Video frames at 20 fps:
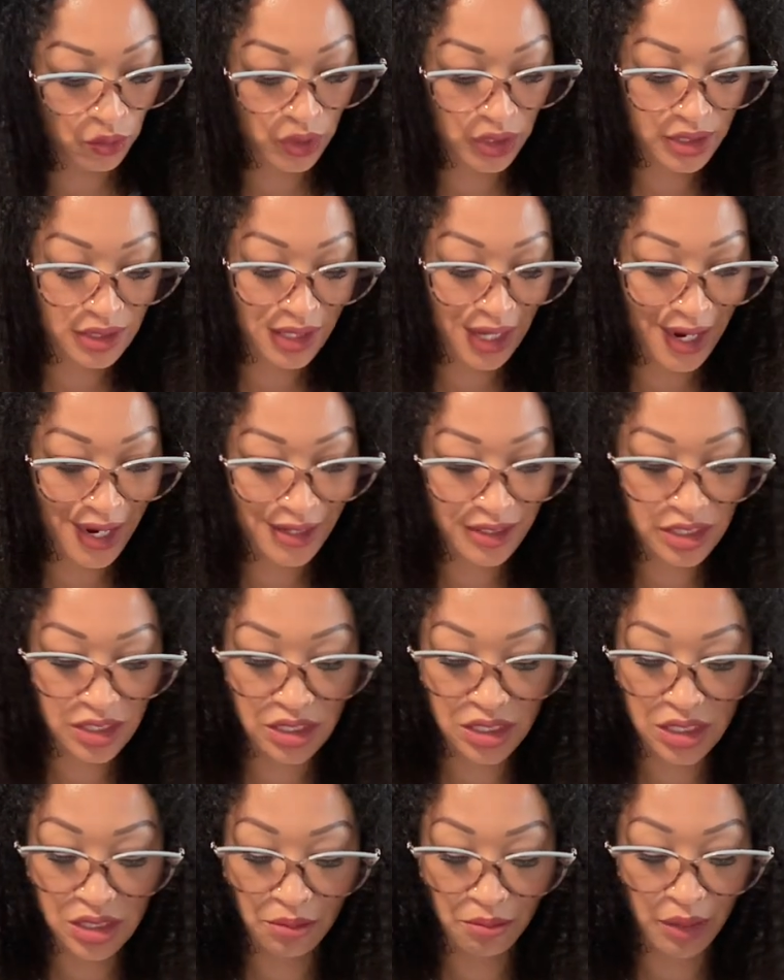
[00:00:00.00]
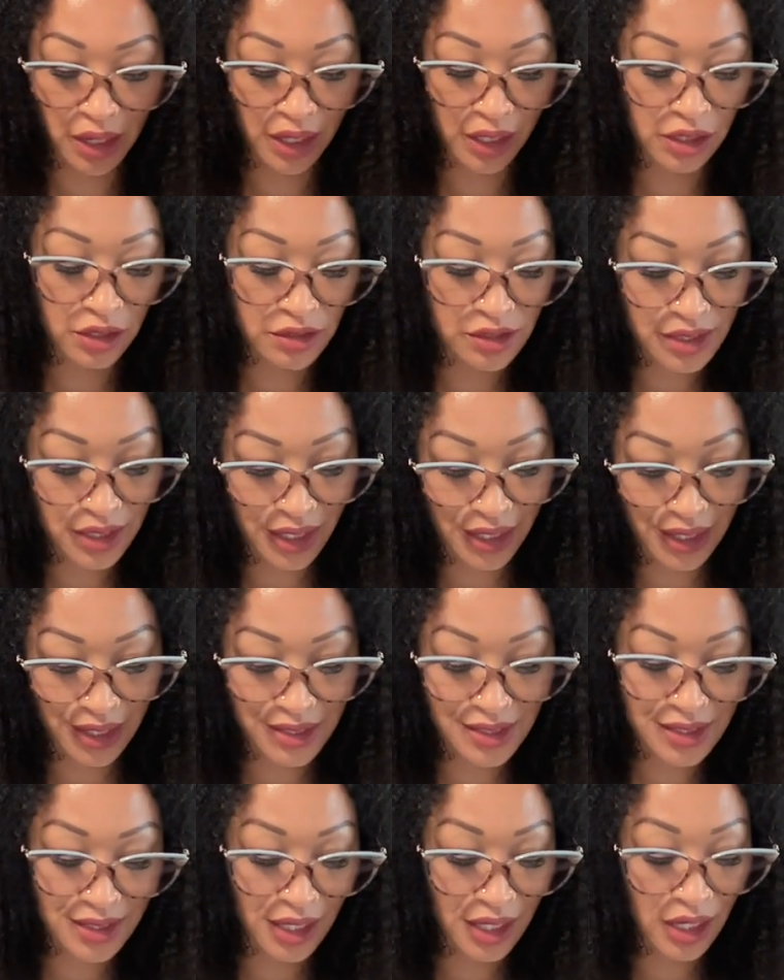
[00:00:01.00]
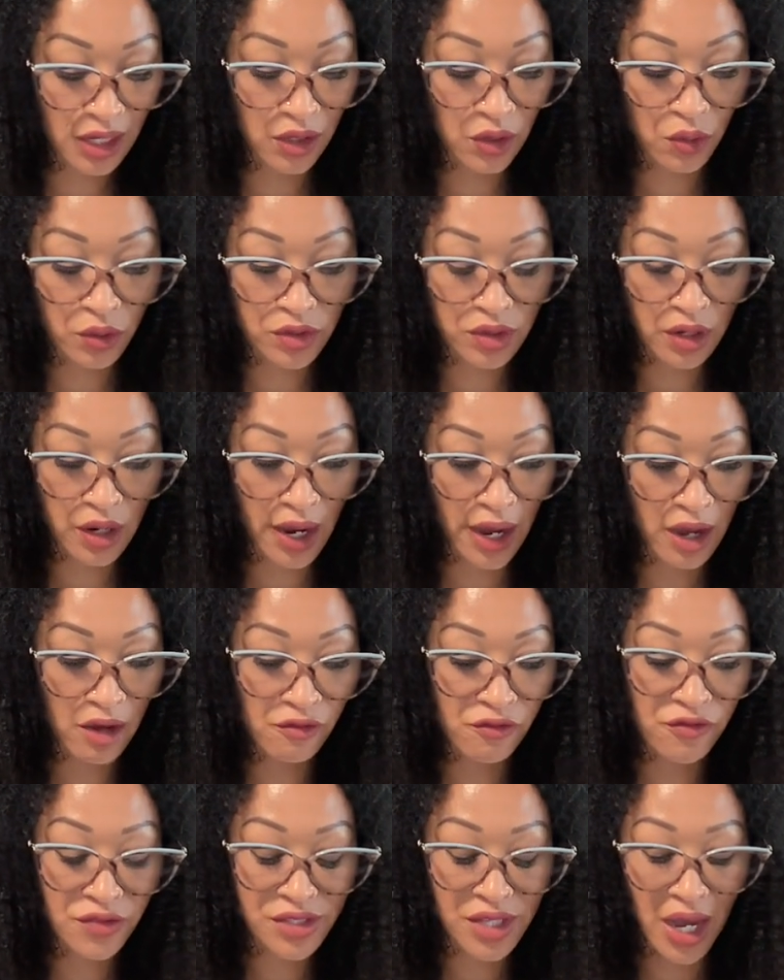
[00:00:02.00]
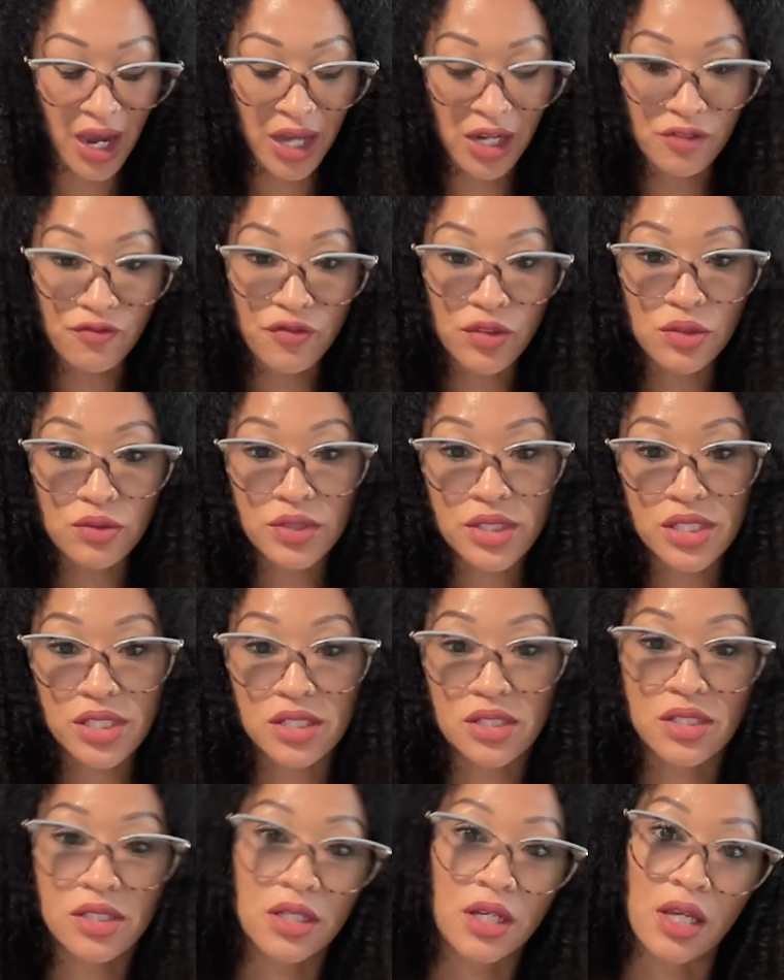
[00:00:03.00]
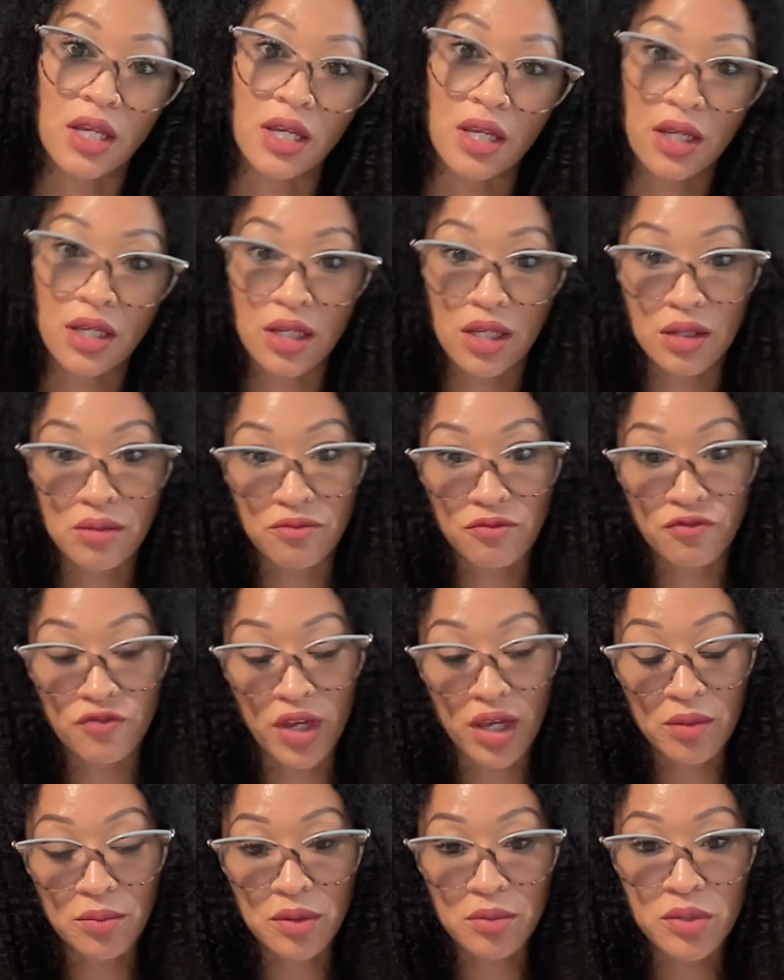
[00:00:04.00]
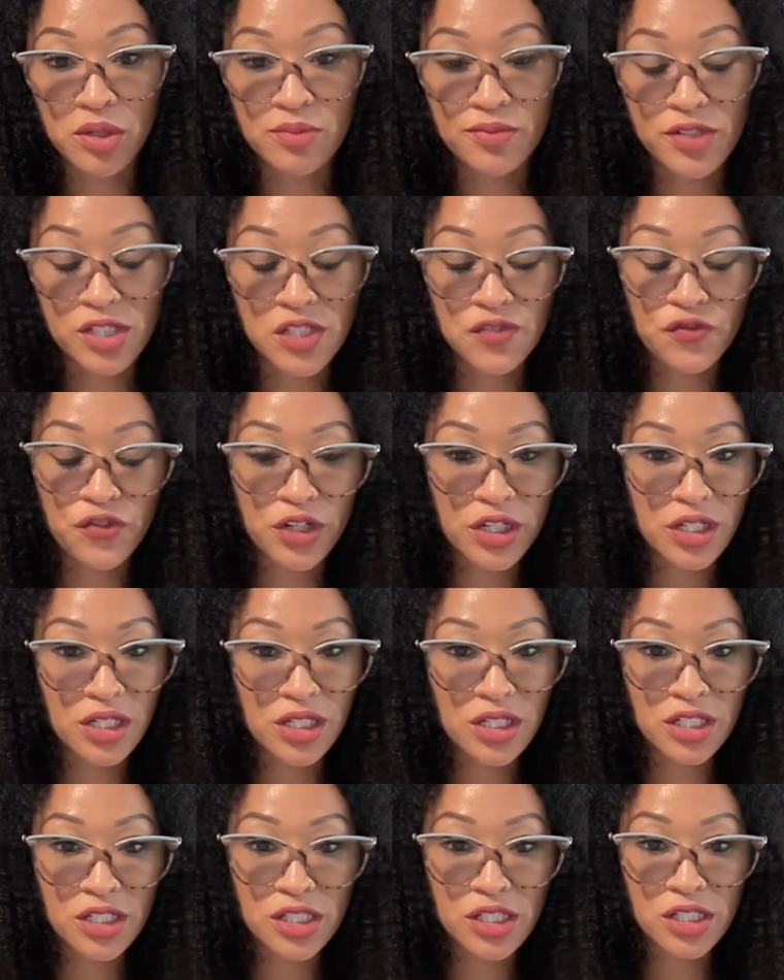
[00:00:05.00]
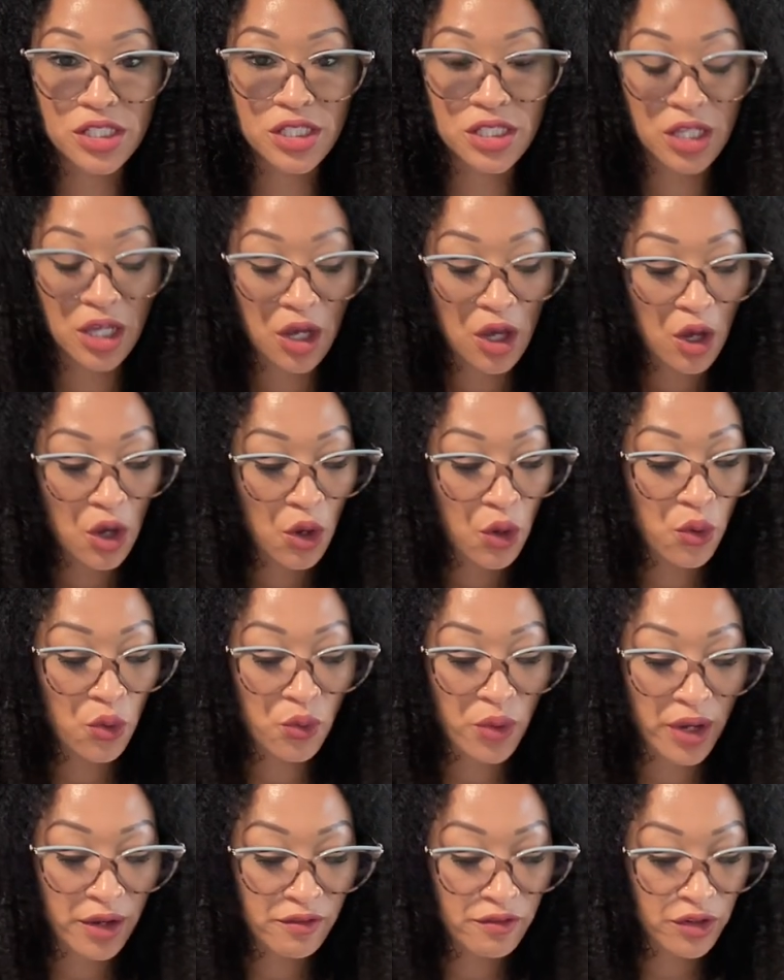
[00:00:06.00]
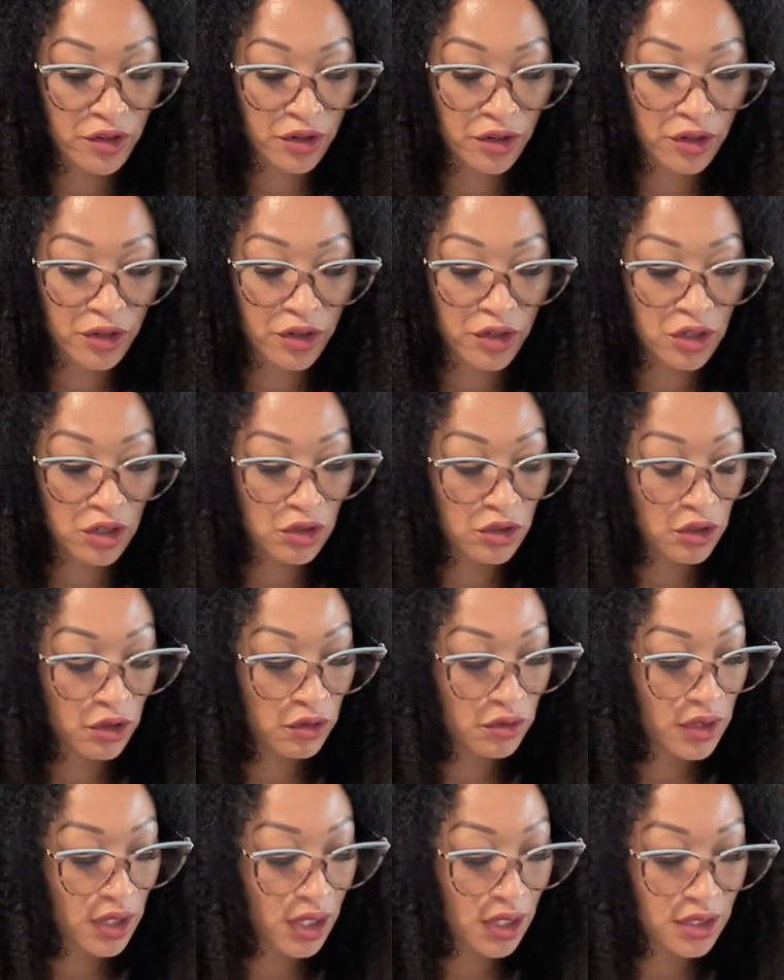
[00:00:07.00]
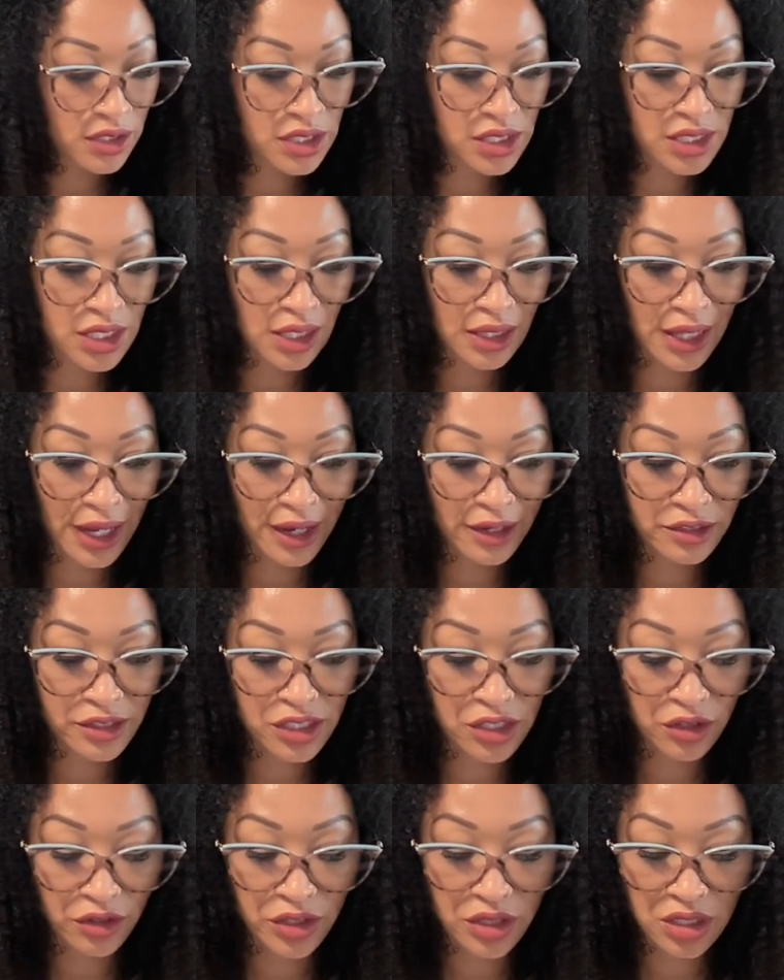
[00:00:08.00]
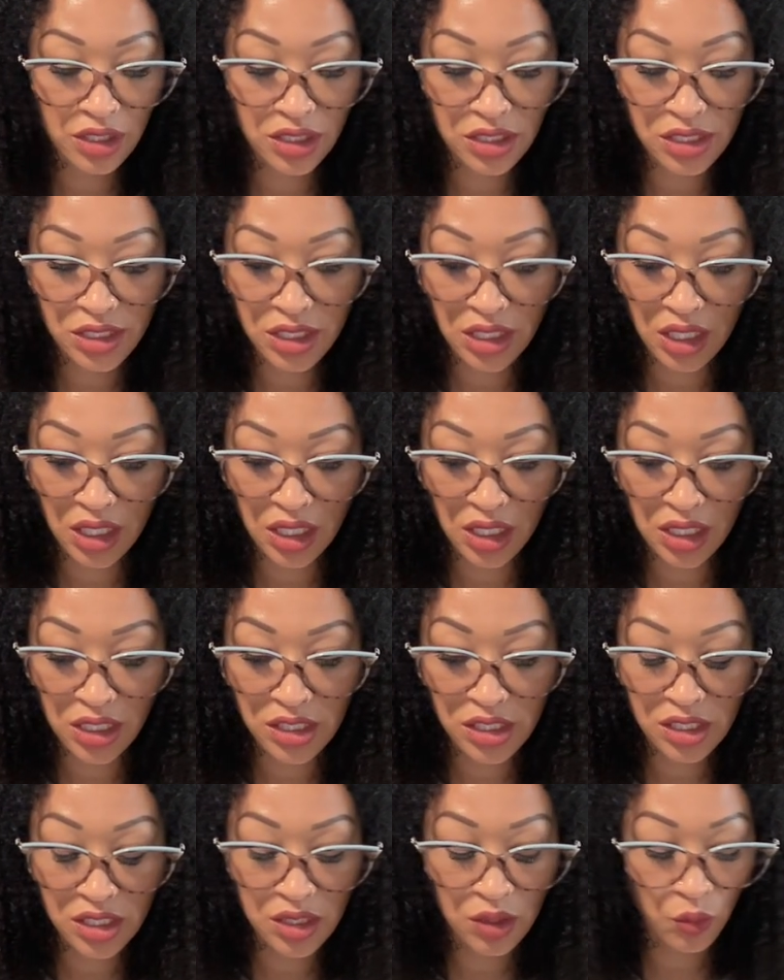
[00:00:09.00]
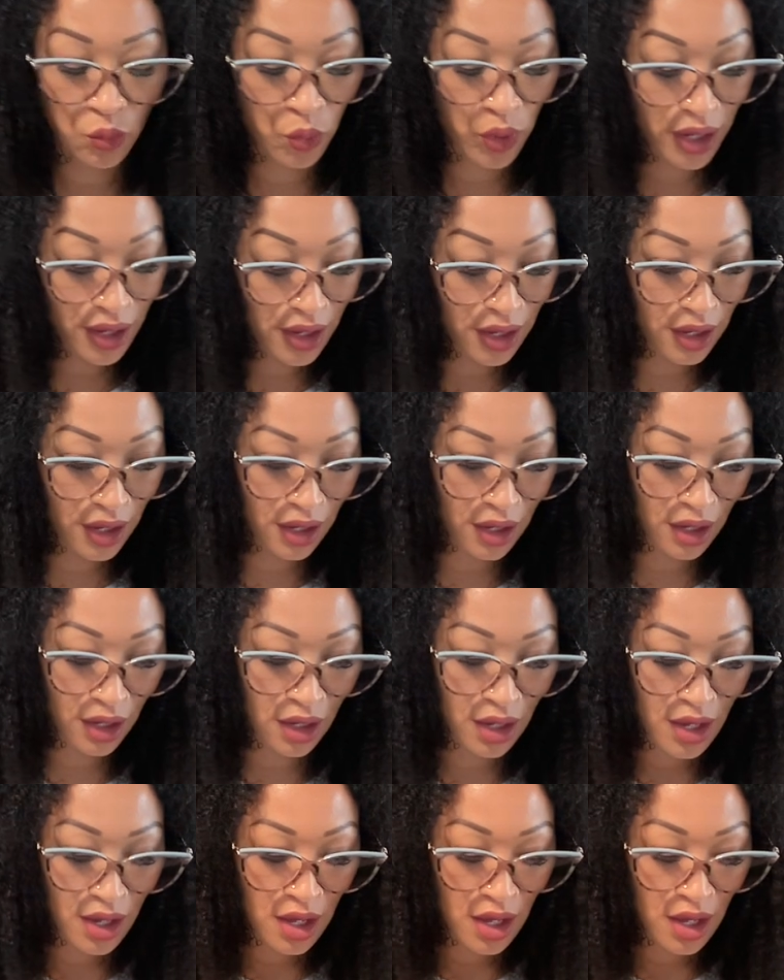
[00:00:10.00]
attached to somebody else, like I said, or they're outside influences, like again, family members, friends, whoever, they just allowed certain things to get into the way.